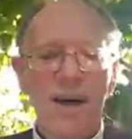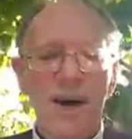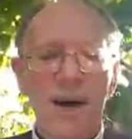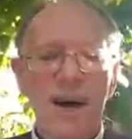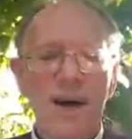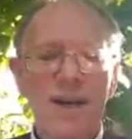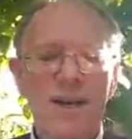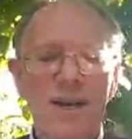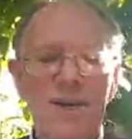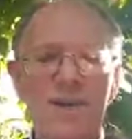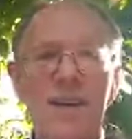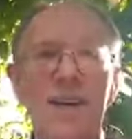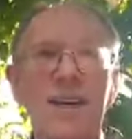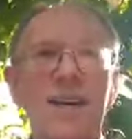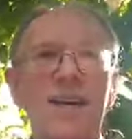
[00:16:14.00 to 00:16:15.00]
And
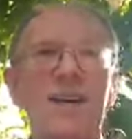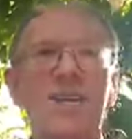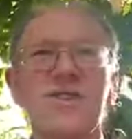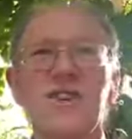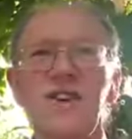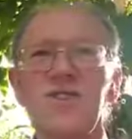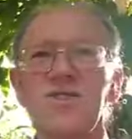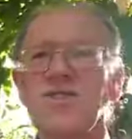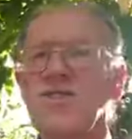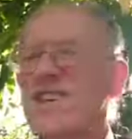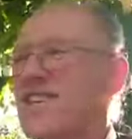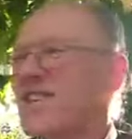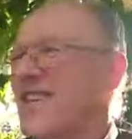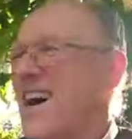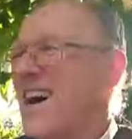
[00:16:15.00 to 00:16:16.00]
the
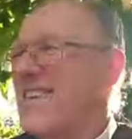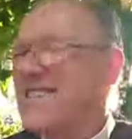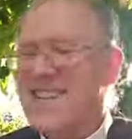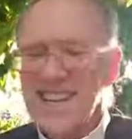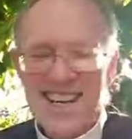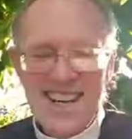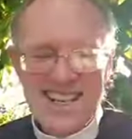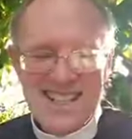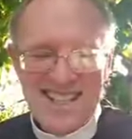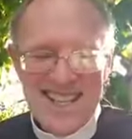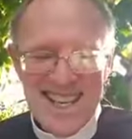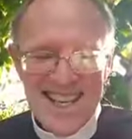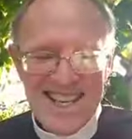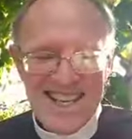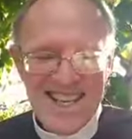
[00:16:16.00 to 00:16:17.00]
doctrine that underlies
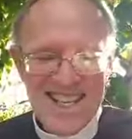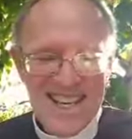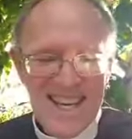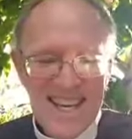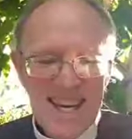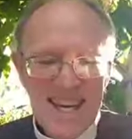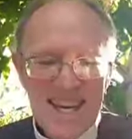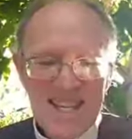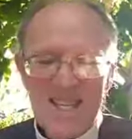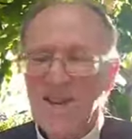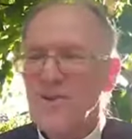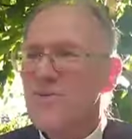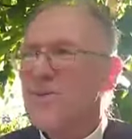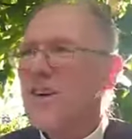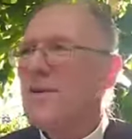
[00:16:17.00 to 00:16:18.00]
this is
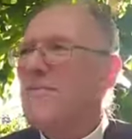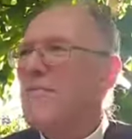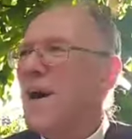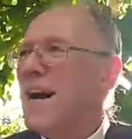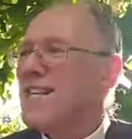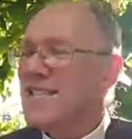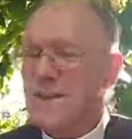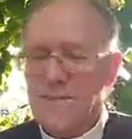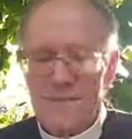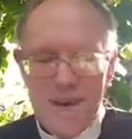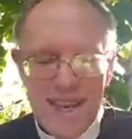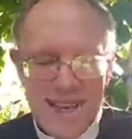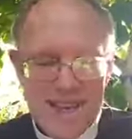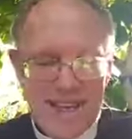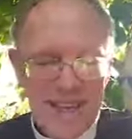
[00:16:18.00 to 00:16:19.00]
called the
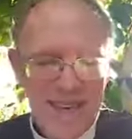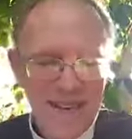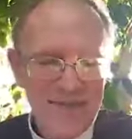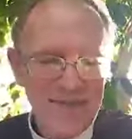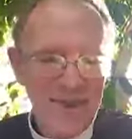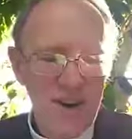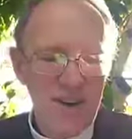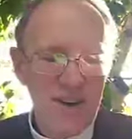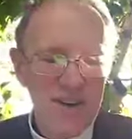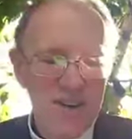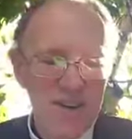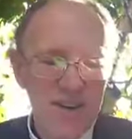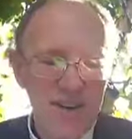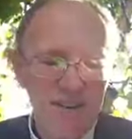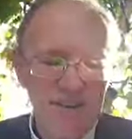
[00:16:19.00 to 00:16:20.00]
impassibility of God,
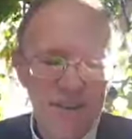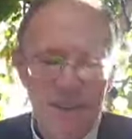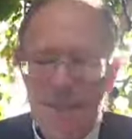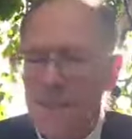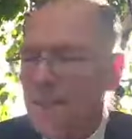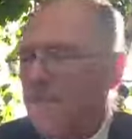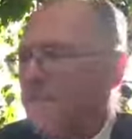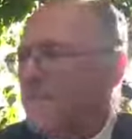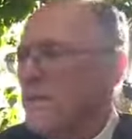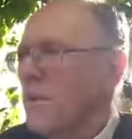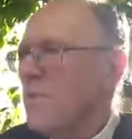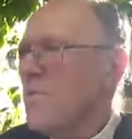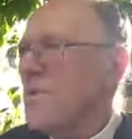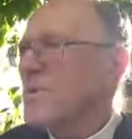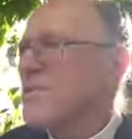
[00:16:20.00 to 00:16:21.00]

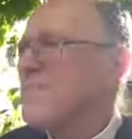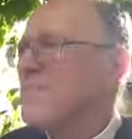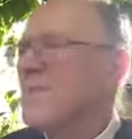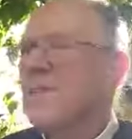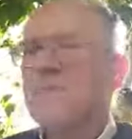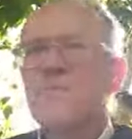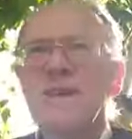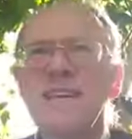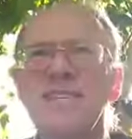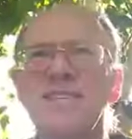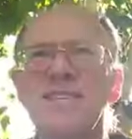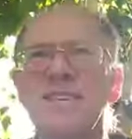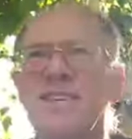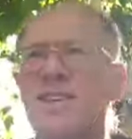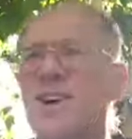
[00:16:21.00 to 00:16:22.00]
which means
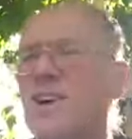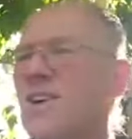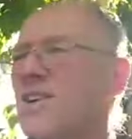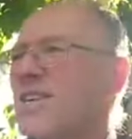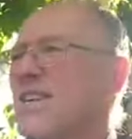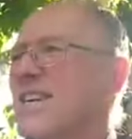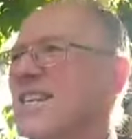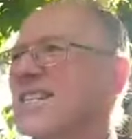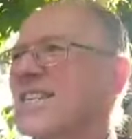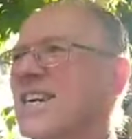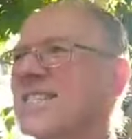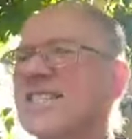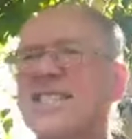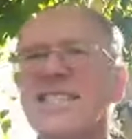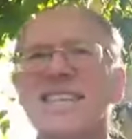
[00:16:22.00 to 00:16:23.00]
that God
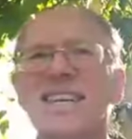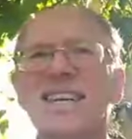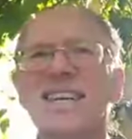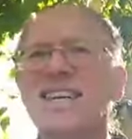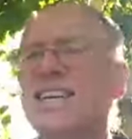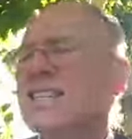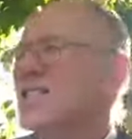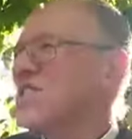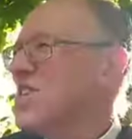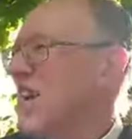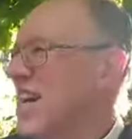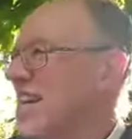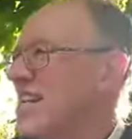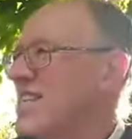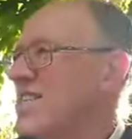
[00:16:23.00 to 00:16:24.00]
doesn't
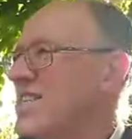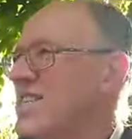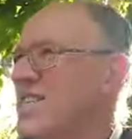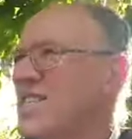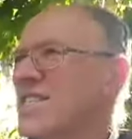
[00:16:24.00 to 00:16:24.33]
change.